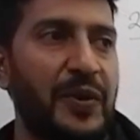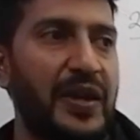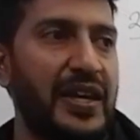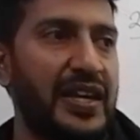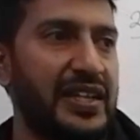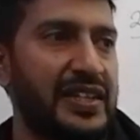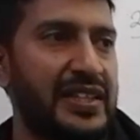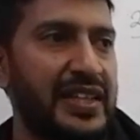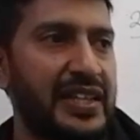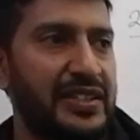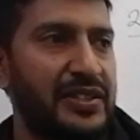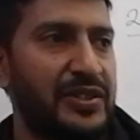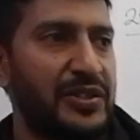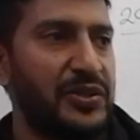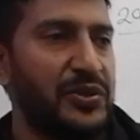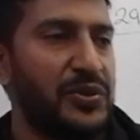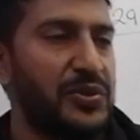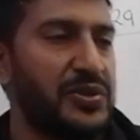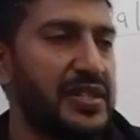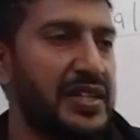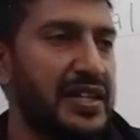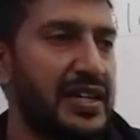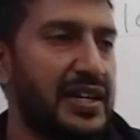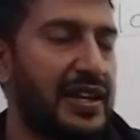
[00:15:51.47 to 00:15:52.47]
weird that you're
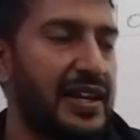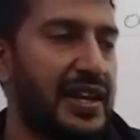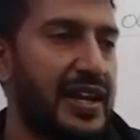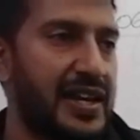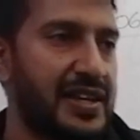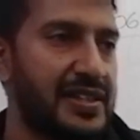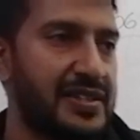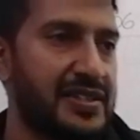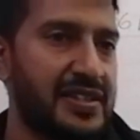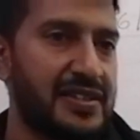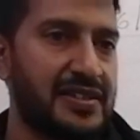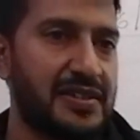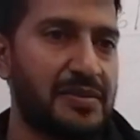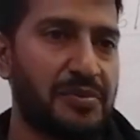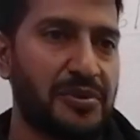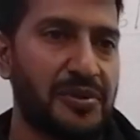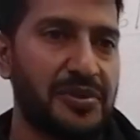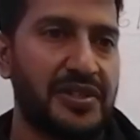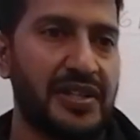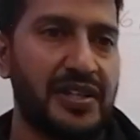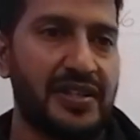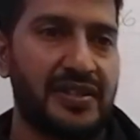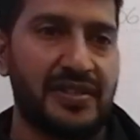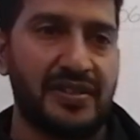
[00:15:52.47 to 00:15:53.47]
using glass as a
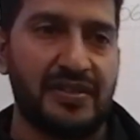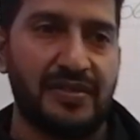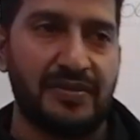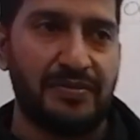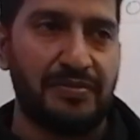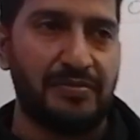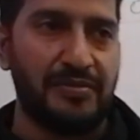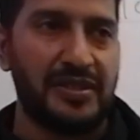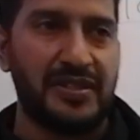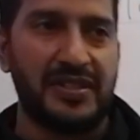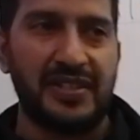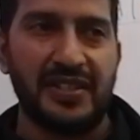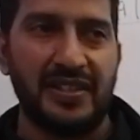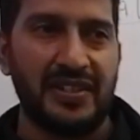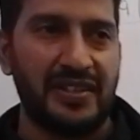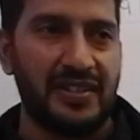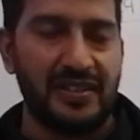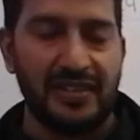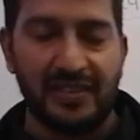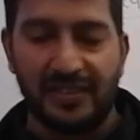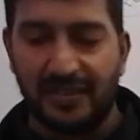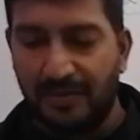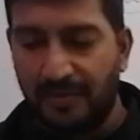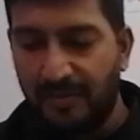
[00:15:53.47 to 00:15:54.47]
protective
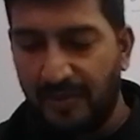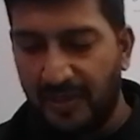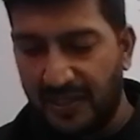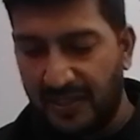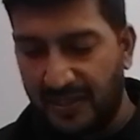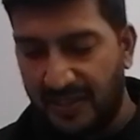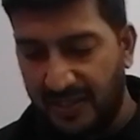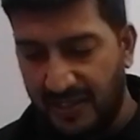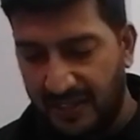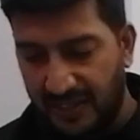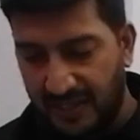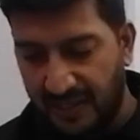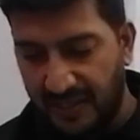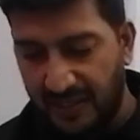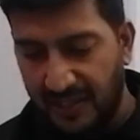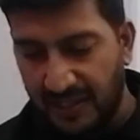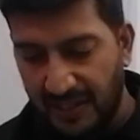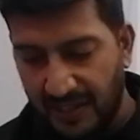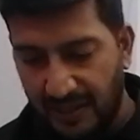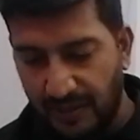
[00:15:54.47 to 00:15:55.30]
material, but uh,